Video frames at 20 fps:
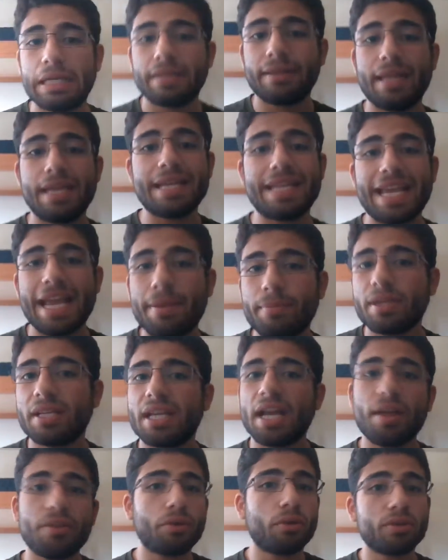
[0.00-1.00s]
They came
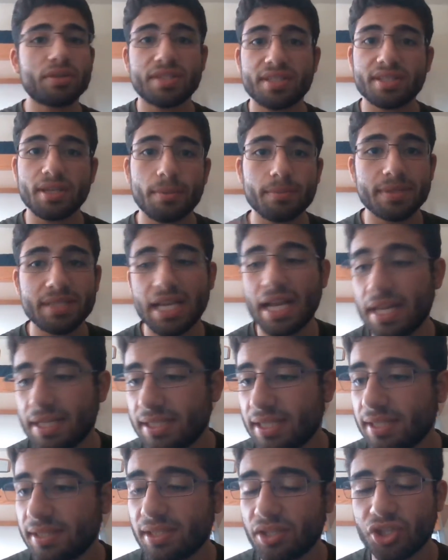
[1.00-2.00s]
together, and some
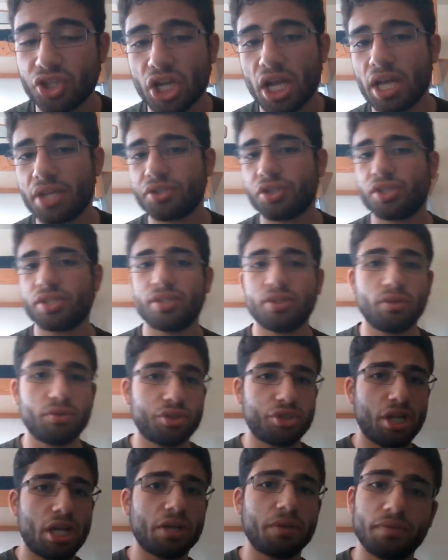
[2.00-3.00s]
scientists and geologists and
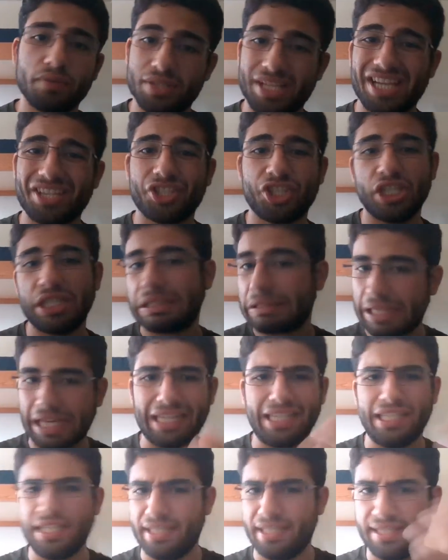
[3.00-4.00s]
oceanographers actually
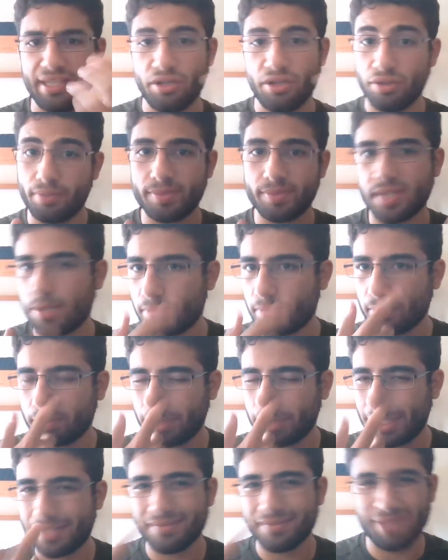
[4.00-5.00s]
kind of consider them separate
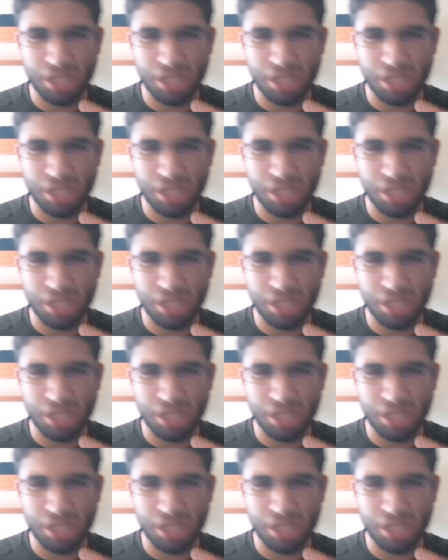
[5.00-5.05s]
plates.